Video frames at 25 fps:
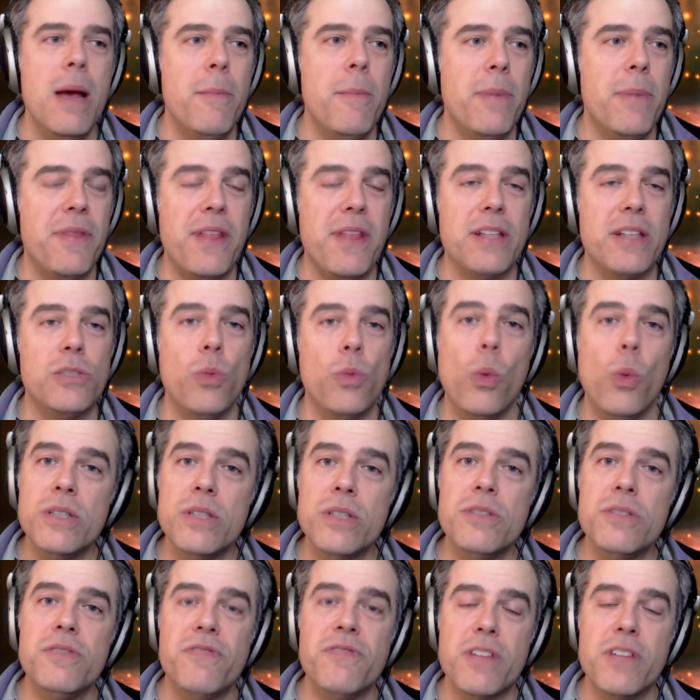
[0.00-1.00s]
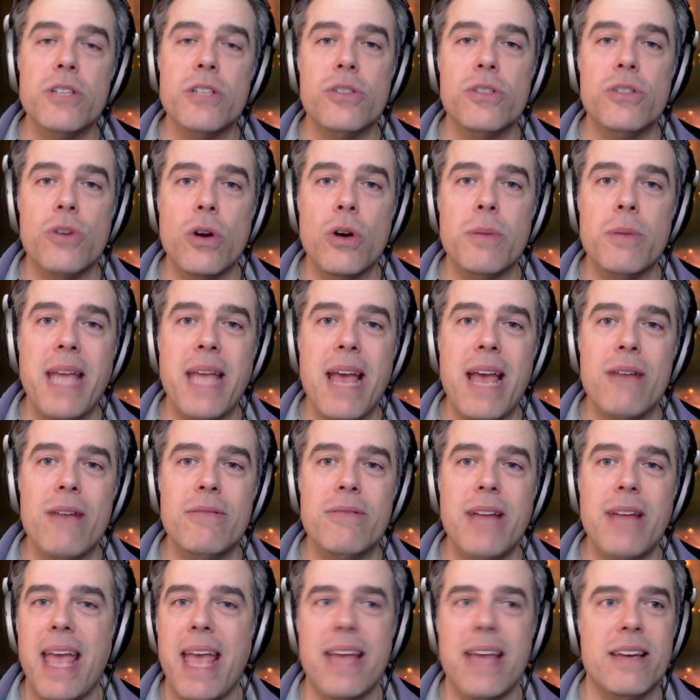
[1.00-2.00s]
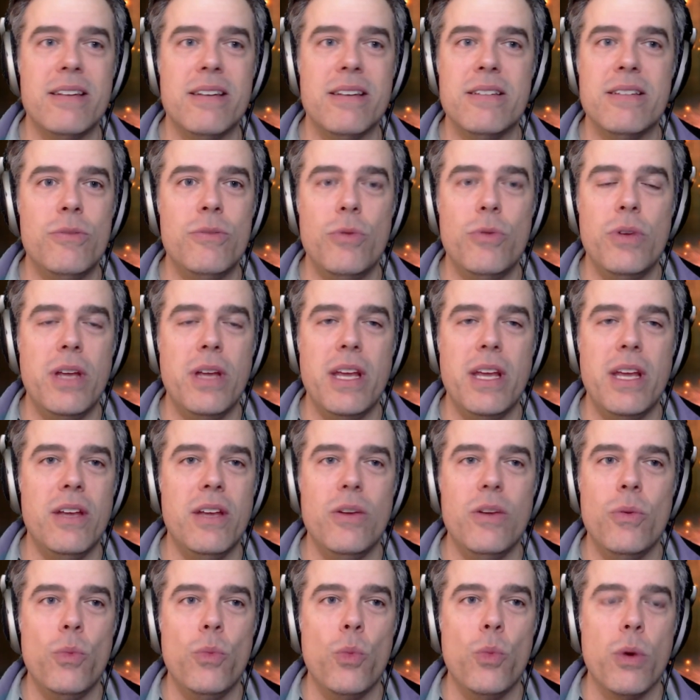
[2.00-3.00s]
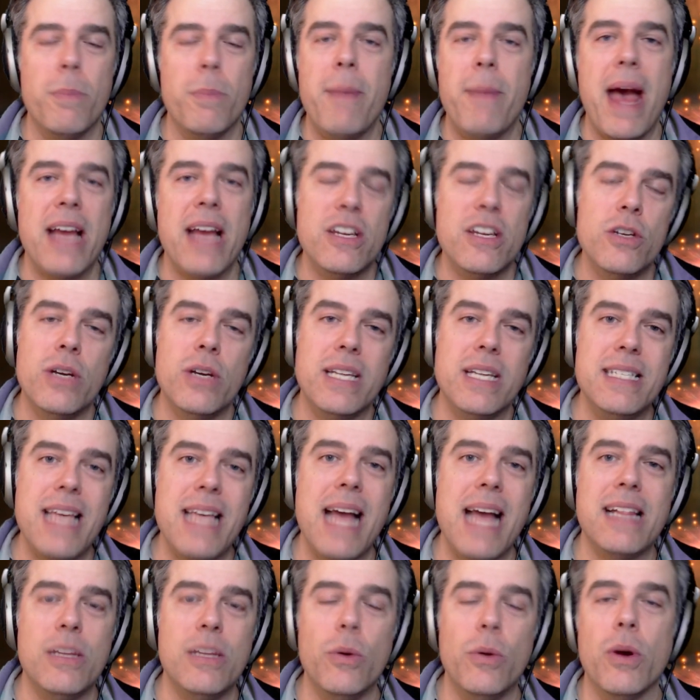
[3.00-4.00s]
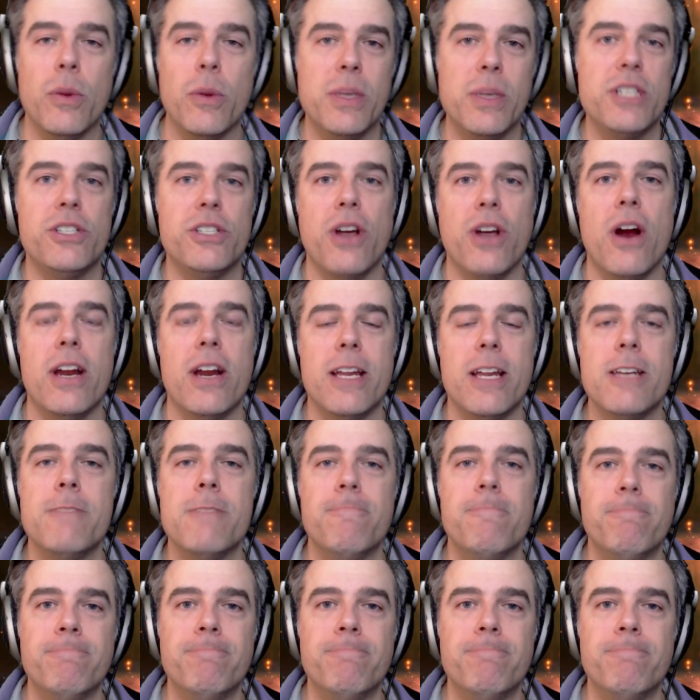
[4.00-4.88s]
But that's 1 for the storm count, and we're back to exactly where we started.